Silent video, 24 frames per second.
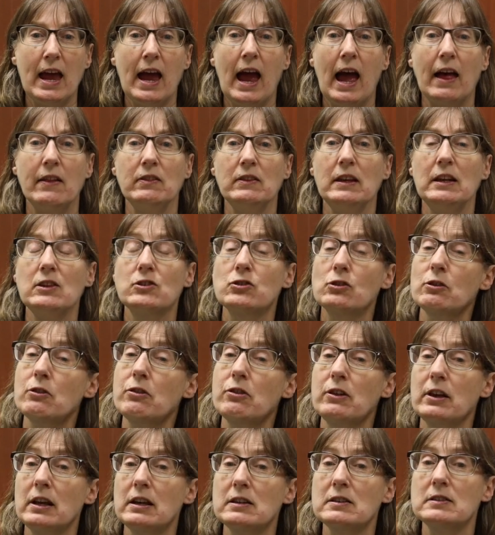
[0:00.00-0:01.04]
And these are
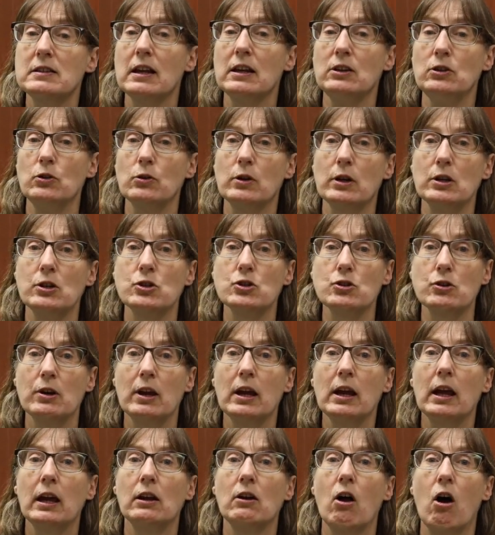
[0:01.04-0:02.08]
things that you can
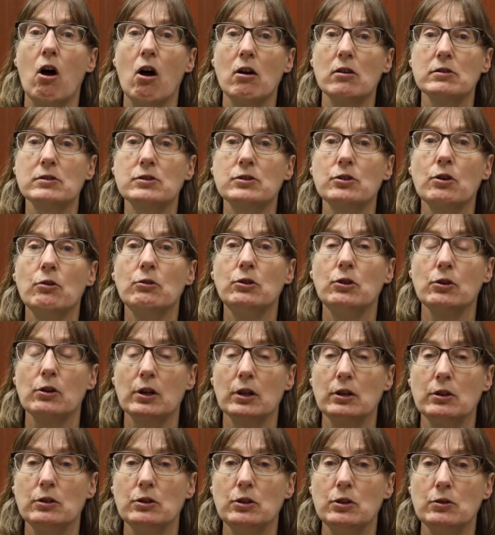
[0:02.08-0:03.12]
drink, and also you
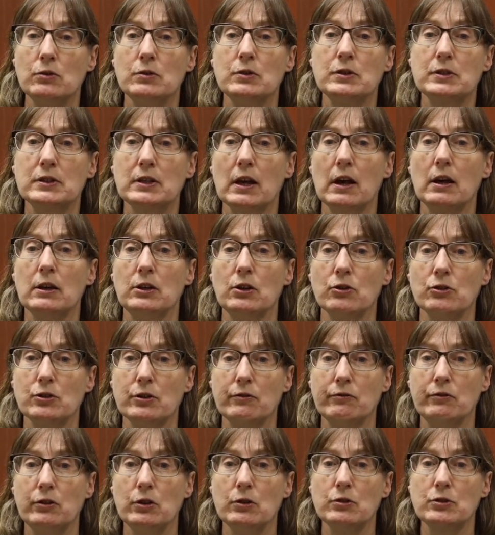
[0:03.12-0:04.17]
can use your
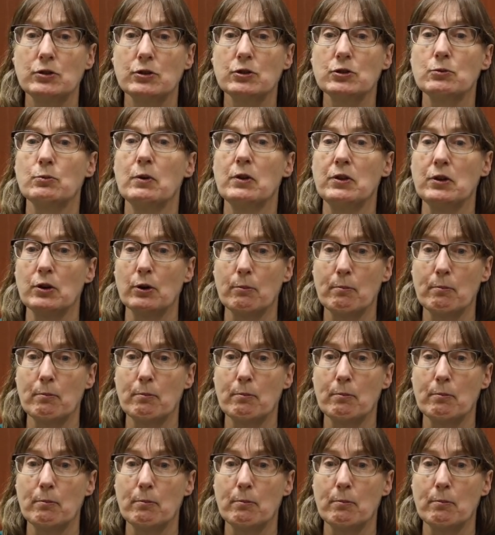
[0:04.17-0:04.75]
diffusers with your